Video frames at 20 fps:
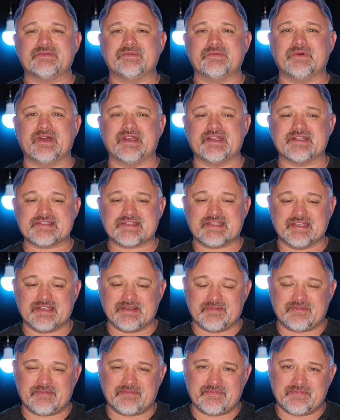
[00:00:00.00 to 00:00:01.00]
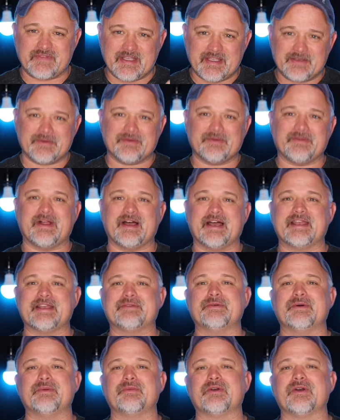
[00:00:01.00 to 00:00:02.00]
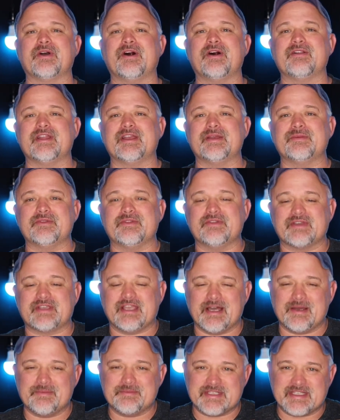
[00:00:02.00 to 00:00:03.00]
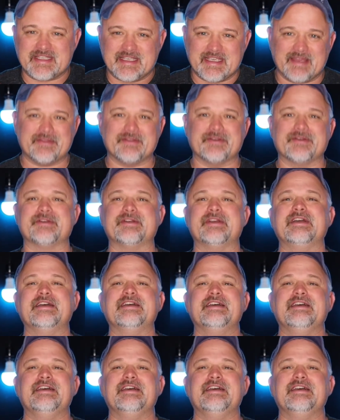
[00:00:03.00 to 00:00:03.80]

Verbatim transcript: what it's going to feel like when we're all able to come together,